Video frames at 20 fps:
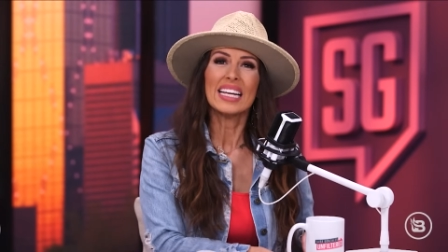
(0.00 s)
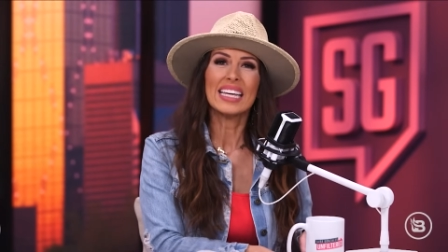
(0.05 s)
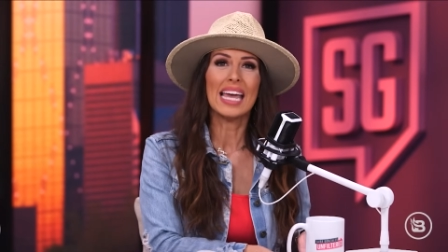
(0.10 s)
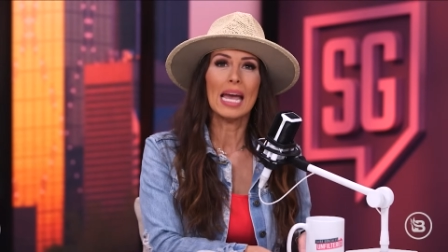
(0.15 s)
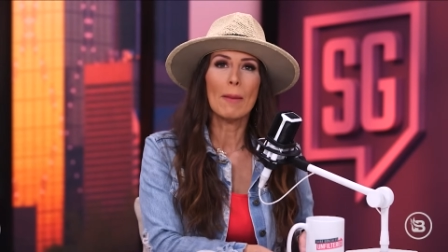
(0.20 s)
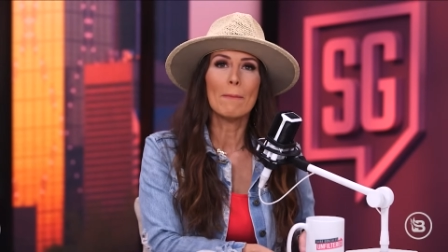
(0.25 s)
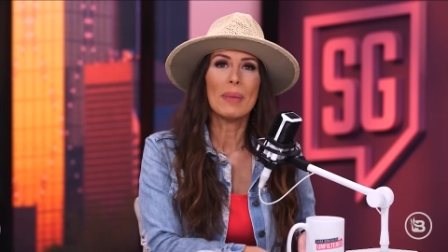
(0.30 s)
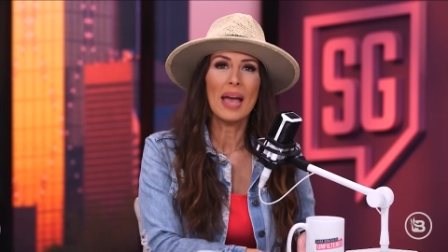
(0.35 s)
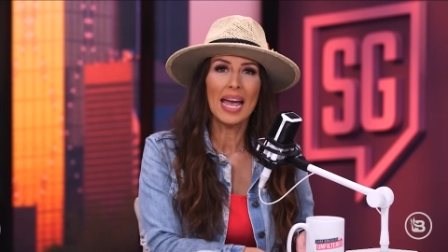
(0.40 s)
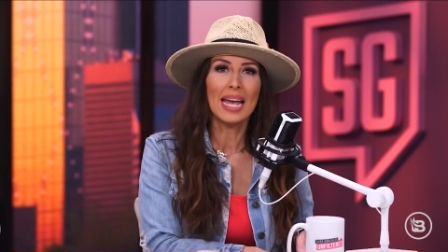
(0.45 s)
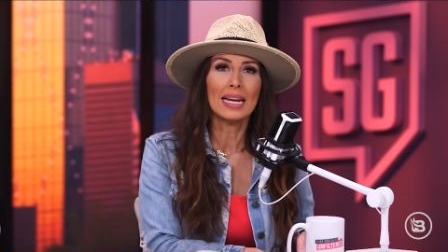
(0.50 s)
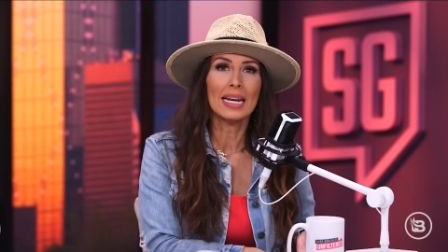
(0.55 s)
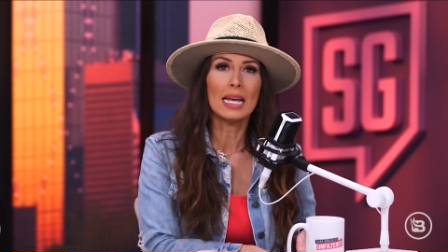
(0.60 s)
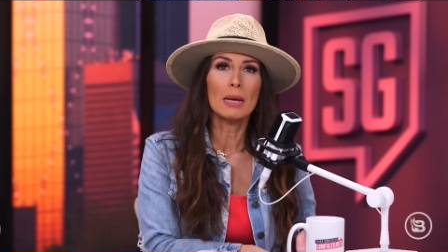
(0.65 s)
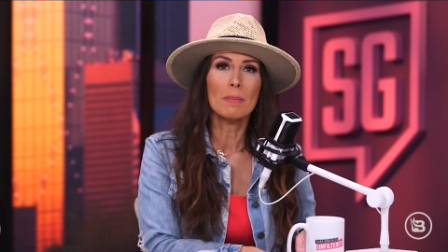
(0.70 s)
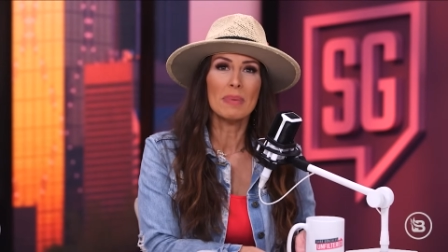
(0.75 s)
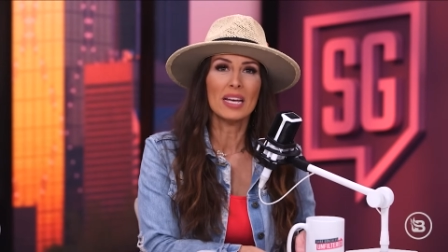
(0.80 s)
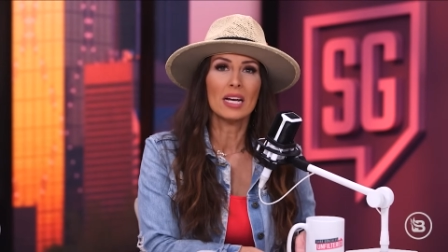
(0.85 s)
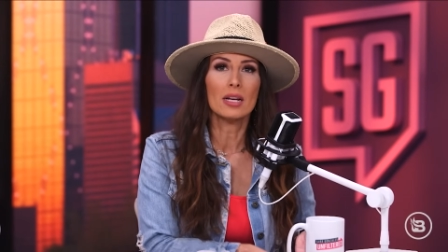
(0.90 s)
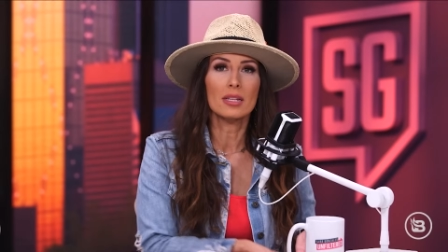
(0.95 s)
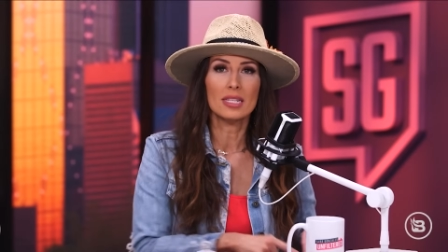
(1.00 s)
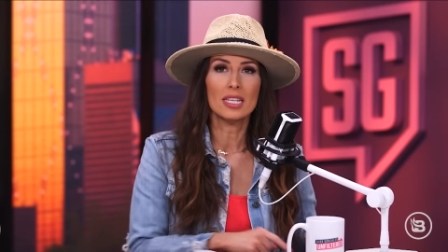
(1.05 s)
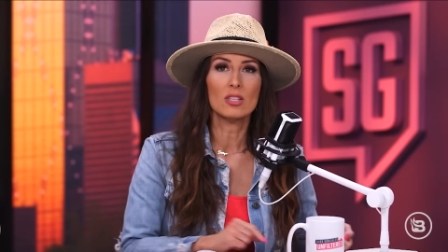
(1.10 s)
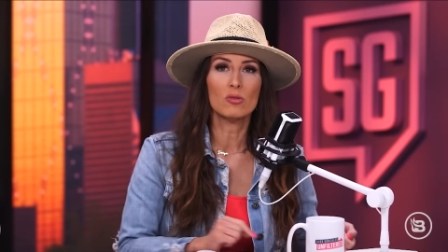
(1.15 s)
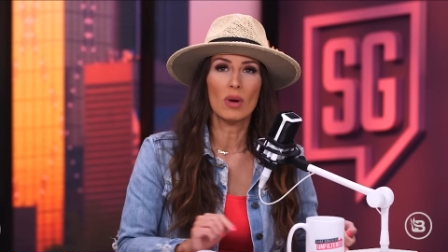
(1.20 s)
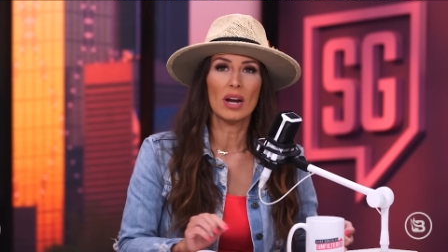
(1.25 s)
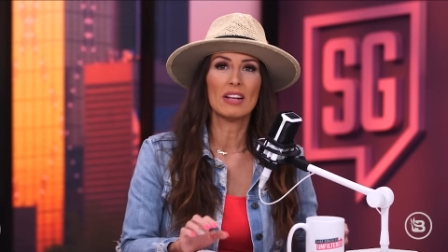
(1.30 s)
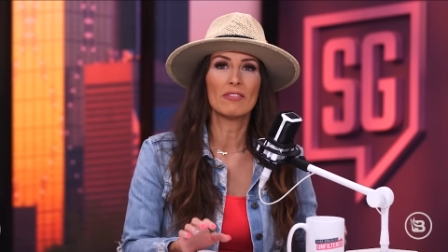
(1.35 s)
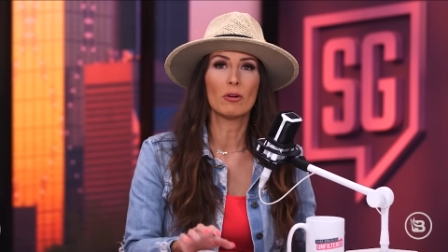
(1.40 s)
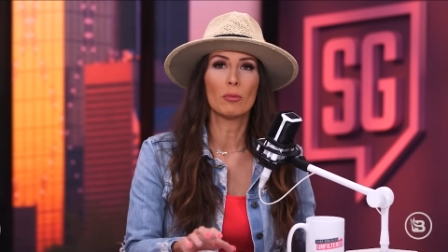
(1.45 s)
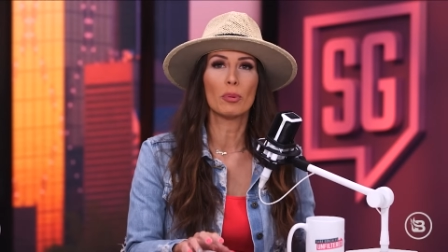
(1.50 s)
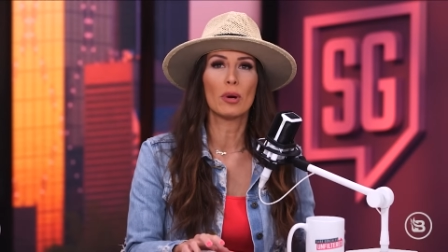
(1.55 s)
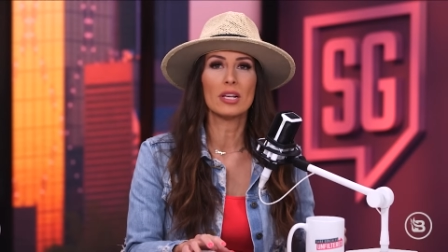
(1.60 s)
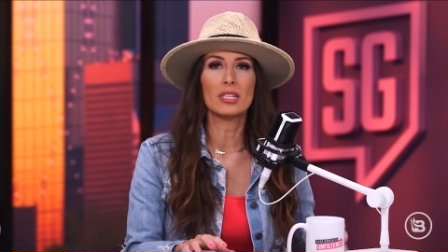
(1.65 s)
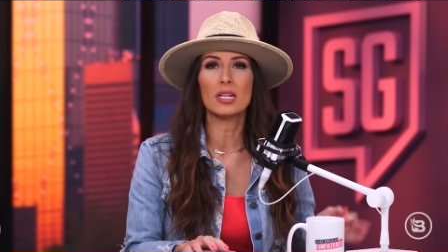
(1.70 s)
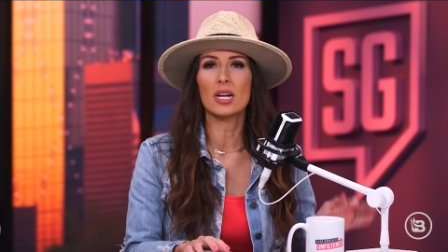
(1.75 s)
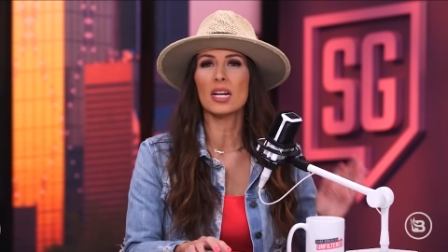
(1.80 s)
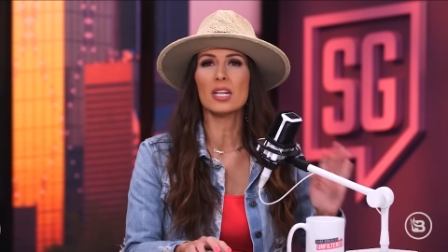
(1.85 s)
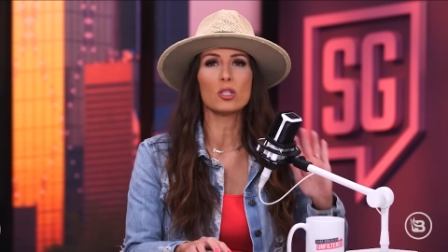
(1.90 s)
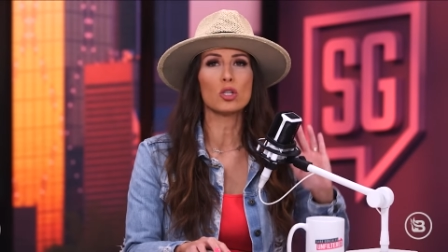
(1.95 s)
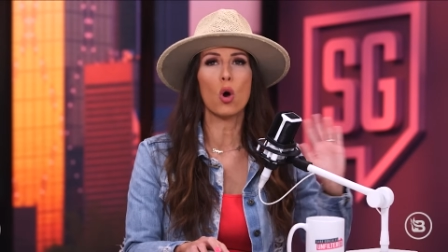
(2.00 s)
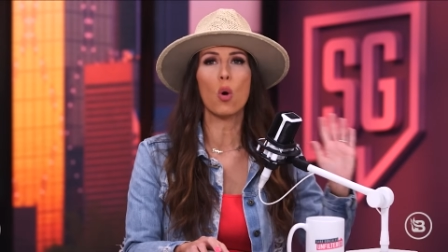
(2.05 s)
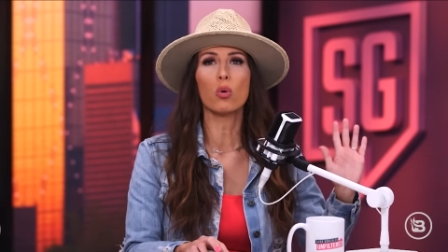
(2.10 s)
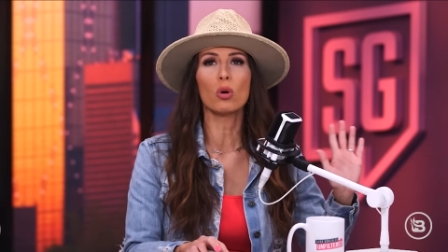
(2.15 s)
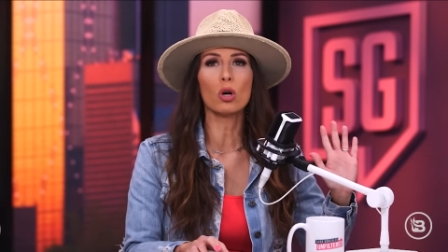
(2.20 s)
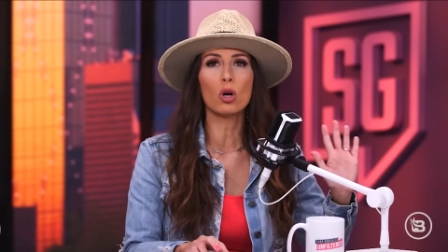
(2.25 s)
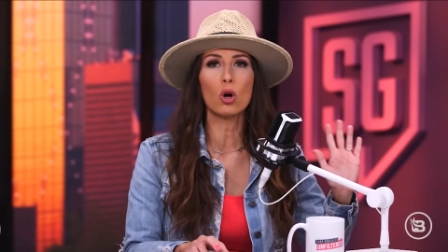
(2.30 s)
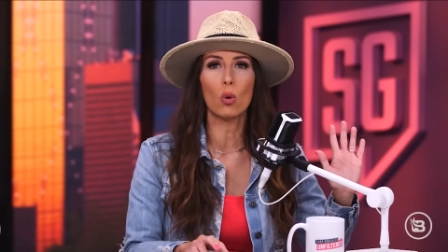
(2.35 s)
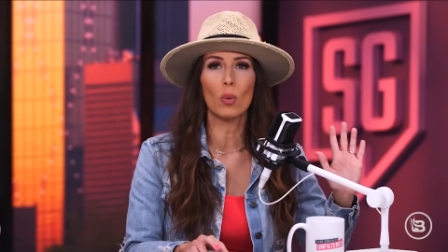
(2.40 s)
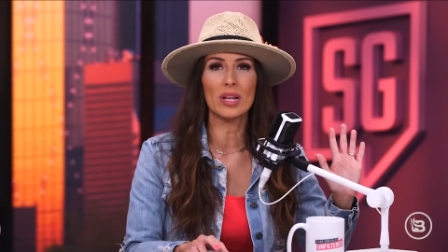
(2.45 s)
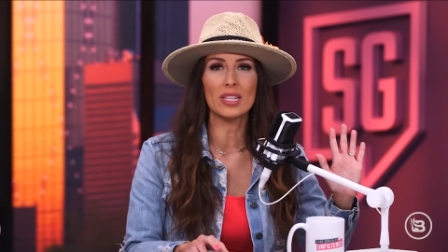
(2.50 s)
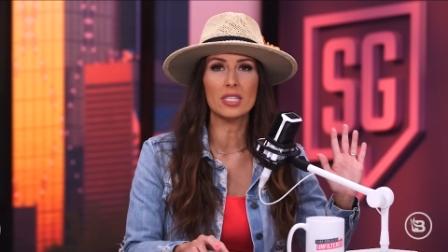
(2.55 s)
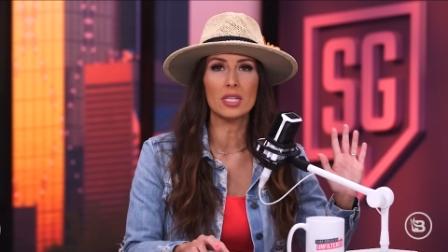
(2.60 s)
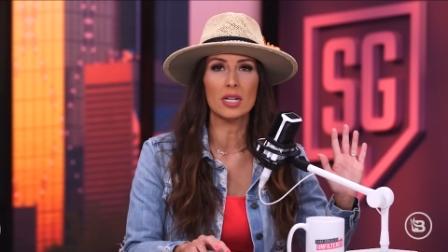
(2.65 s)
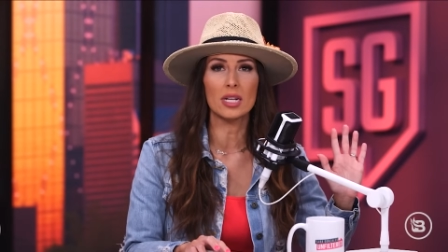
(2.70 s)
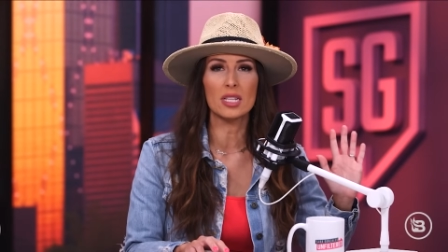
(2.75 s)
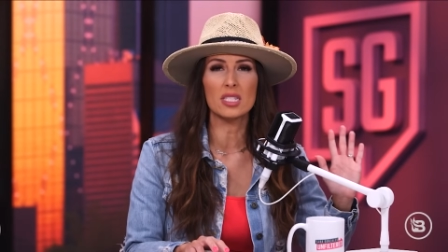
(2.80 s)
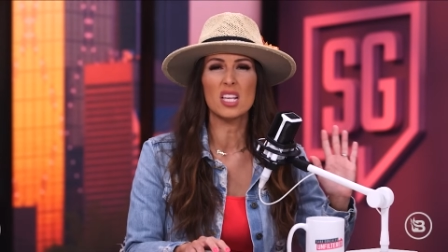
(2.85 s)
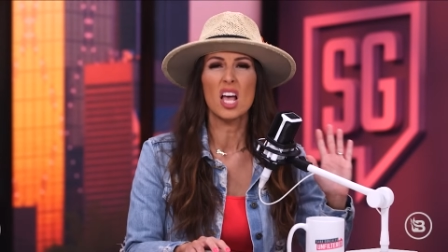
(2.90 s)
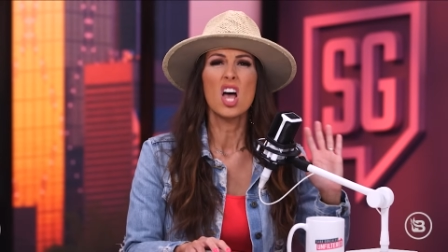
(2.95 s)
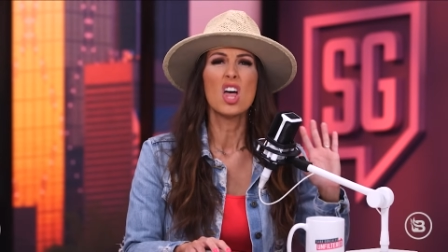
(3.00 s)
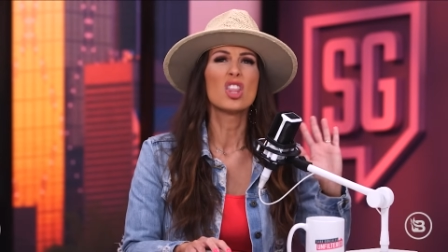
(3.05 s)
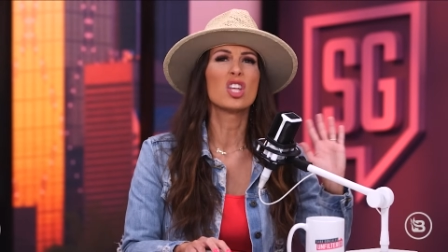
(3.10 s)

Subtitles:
campaigning because he's running for president. Total coincidence.